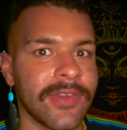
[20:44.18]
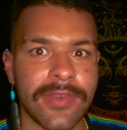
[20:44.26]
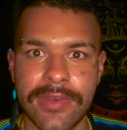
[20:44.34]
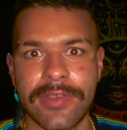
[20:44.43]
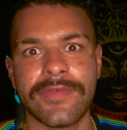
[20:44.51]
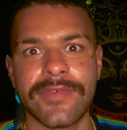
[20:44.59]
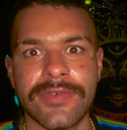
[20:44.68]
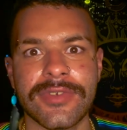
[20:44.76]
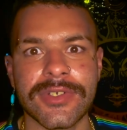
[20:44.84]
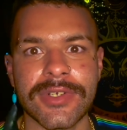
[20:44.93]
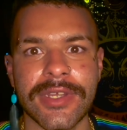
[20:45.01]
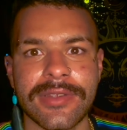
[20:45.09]
near
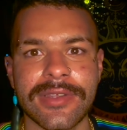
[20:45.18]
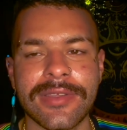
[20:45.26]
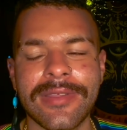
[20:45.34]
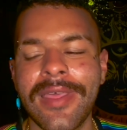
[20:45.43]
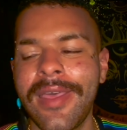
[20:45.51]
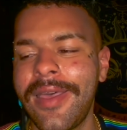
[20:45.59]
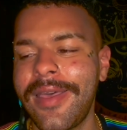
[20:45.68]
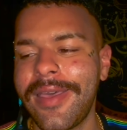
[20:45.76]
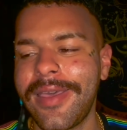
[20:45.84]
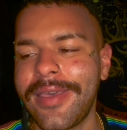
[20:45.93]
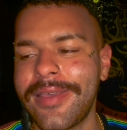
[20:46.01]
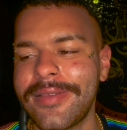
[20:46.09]
future, honey.
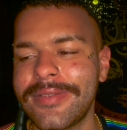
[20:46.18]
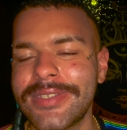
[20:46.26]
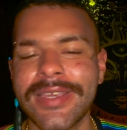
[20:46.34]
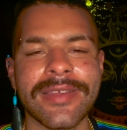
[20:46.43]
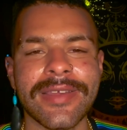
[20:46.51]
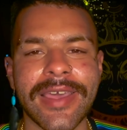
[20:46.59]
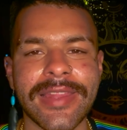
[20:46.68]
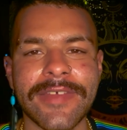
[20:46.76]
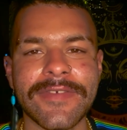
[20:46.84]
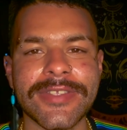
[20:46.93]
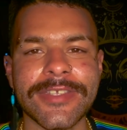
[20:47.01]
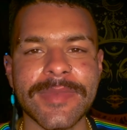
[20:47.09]
And yeah, I love
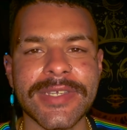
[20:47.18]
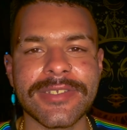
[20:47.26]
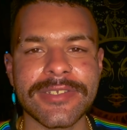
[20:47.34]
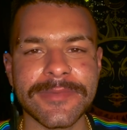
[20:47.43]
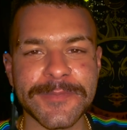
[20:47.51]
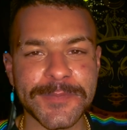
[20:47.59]
you so much.